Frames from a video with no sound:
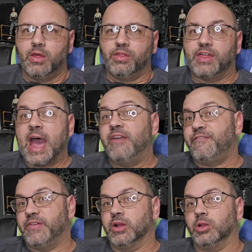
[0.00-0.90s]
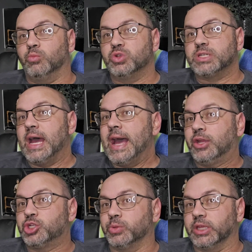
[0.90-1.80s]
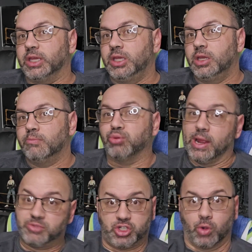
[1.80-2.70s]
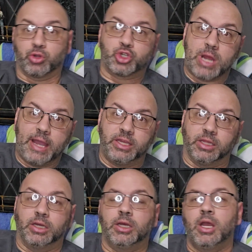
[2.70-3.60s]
That film was actually Bram Stoker's Dracula.